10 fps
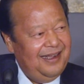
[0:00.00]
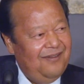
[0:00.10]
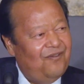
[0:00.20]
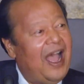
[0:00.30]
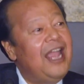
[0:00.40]

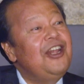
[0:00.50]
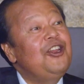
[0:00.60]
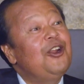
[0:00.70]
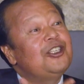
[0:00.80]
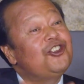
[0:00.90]
Find
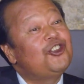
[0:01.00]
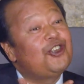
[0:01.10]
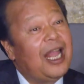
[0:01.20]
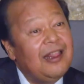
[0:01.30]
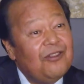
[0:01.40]
your
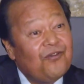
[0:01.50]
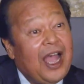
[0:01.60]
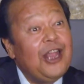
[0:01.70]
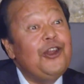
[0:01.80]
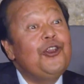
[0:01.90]
strength,
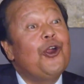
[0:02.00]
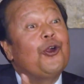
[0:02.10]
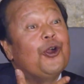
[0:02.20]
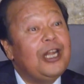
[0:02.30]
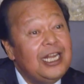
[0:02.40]
find your
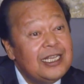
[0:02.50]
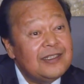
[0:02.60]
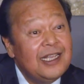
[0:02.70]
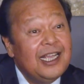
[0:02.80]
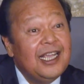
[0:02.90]
goodness
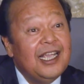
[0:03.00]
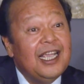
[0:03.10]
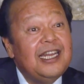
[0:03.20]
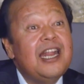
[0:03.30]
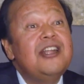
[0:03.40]

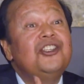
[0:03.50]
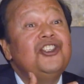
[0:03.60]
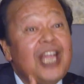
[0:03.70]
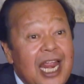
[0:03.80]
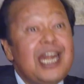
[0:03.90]
in
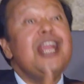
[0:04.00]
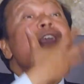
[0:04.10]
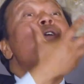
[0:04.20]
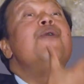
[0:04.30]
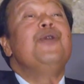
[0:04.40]
understanding
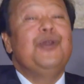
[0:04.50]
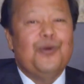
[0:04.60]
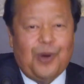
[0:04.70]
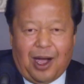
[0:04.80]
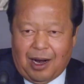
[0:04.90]
who
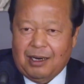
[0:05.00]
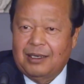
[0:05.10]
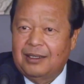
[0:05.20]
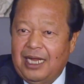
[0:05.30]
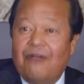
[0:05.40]
you are
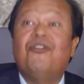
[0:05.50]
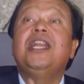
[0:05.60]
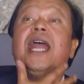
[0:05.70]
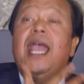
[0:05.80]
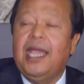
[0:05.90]
every
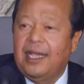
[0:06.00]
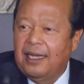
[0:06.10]
day.